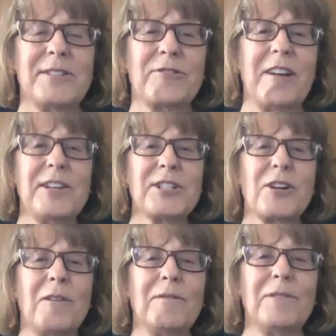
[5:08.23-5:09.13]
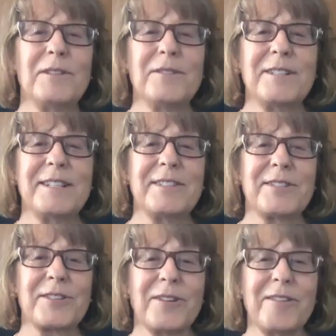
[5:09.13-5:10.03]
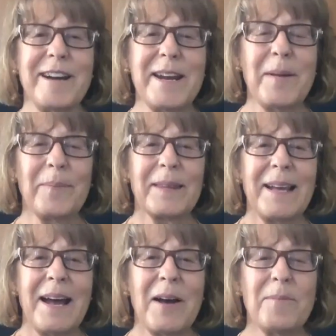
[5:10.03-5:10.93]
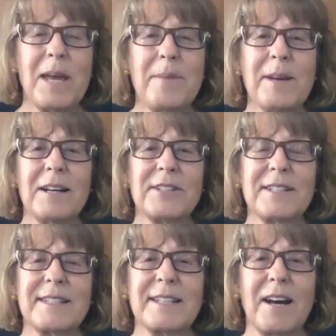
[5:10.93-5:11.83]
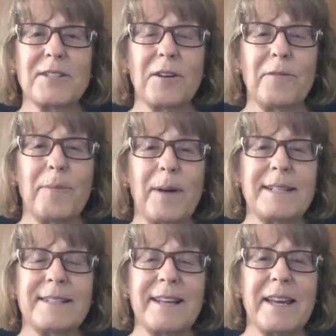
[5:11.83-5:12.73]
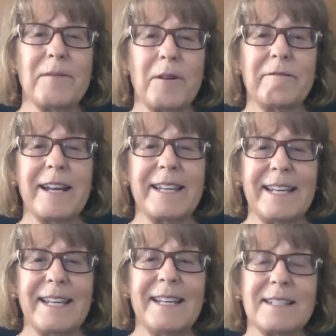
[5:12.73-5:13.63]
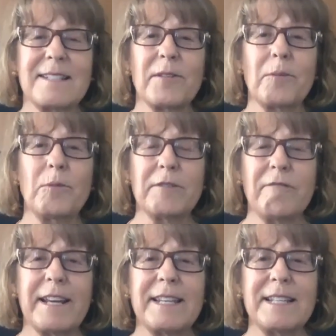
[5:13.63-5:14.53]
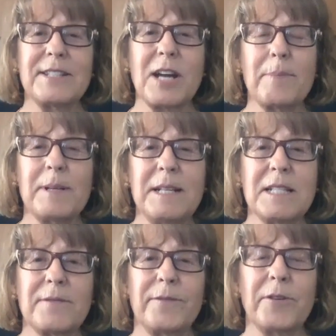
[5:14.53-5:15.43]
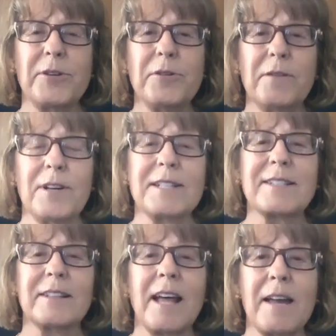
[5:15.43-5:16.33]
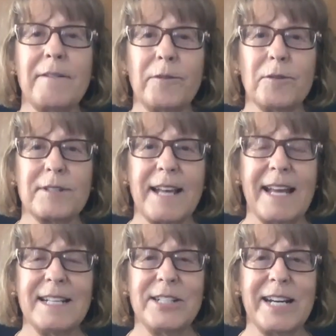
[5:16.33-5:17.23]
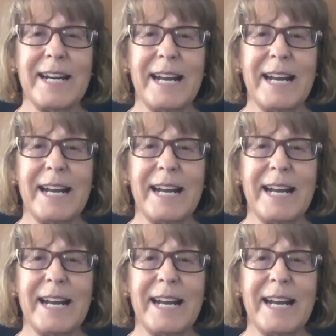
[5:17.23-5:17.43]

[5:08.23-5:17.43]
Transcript: strange, convoluted story. Maybe I'll just start off by saying what Reiki is. So the word Reiki is Japanese for universal life force energy.